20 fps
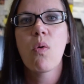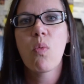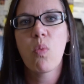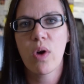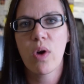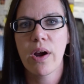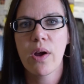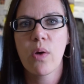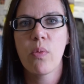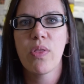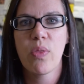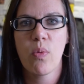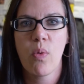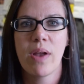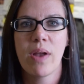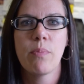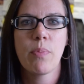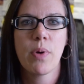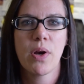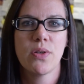work with
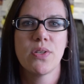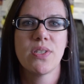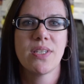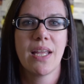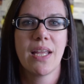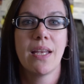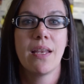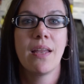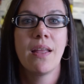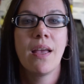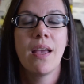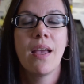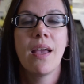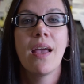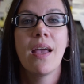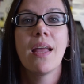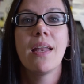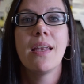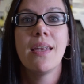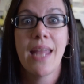one person.
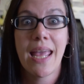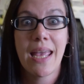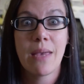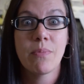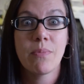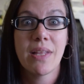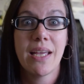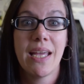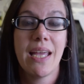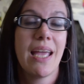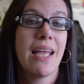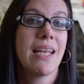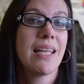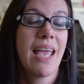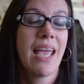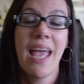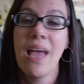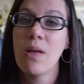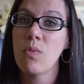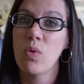Namely, it
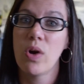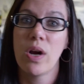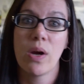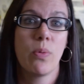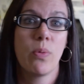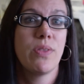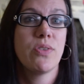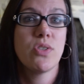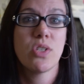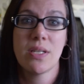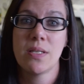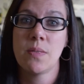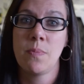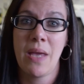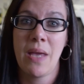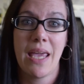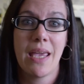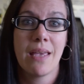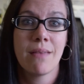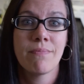can't work with just
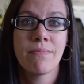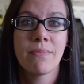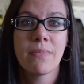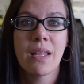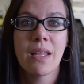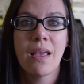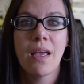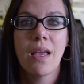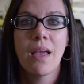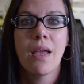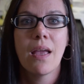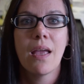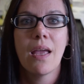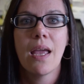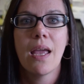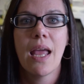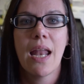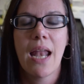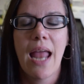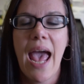me.
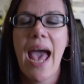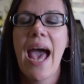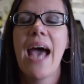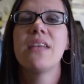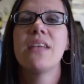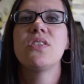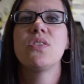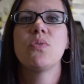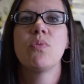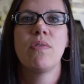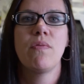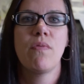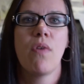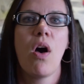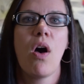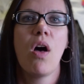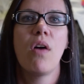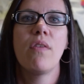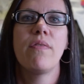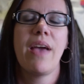It has to
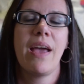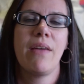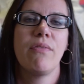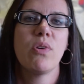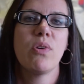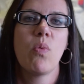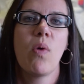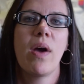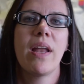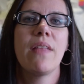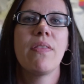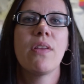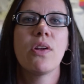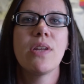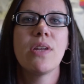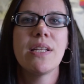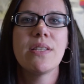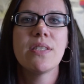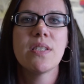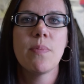involve everyone, and there
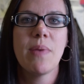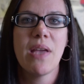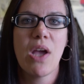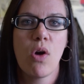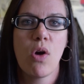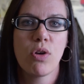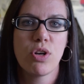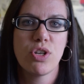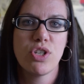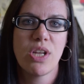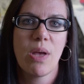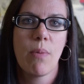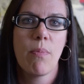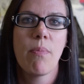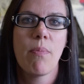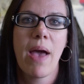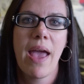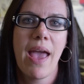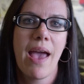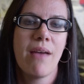needs to be ownership
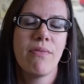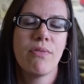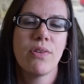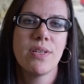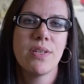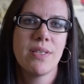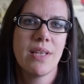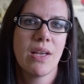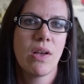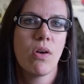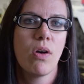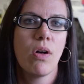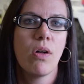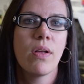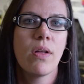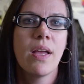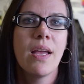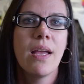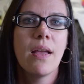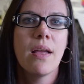by every single
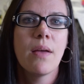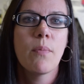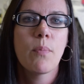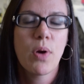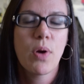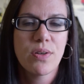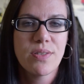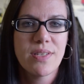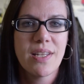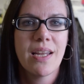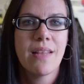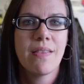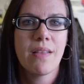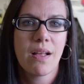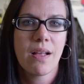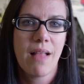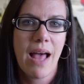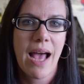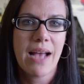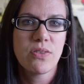person in the
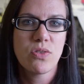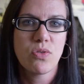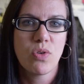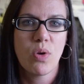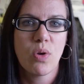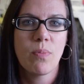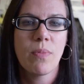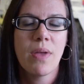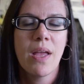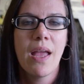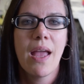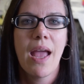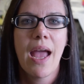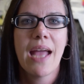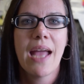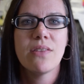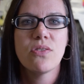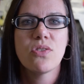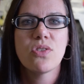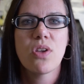classroom.
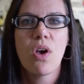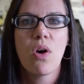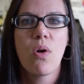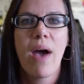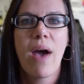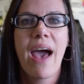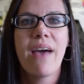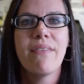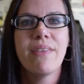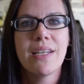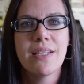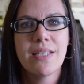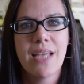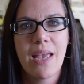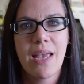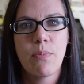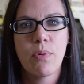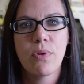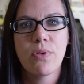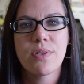And so having
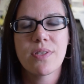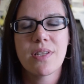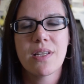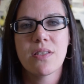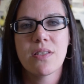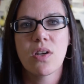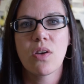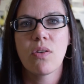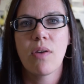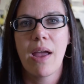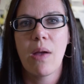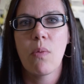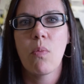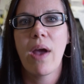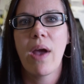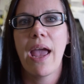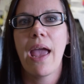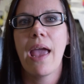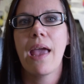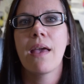tables is a great
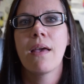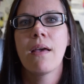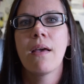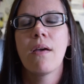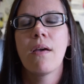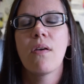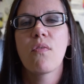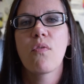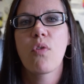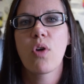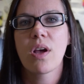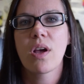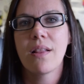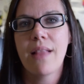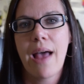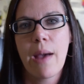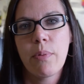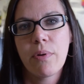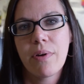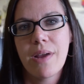way for
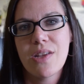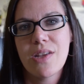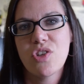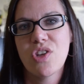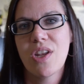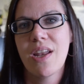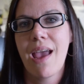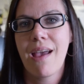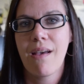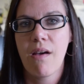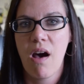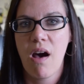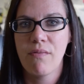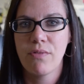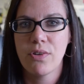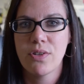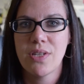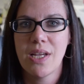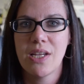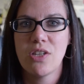collaboration and
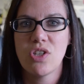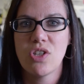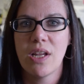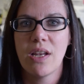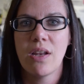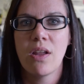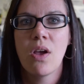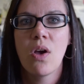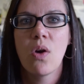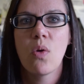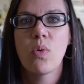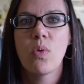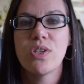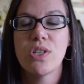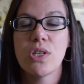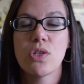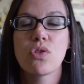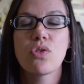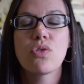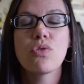conversation, which
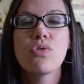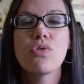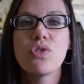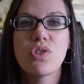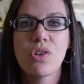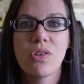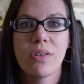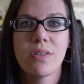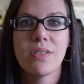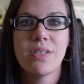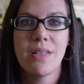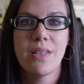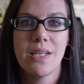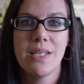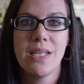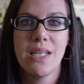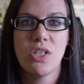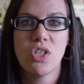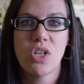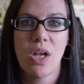is crucial to the
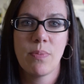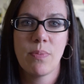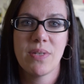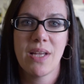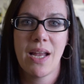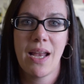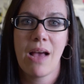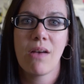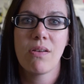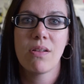Teach Upside Down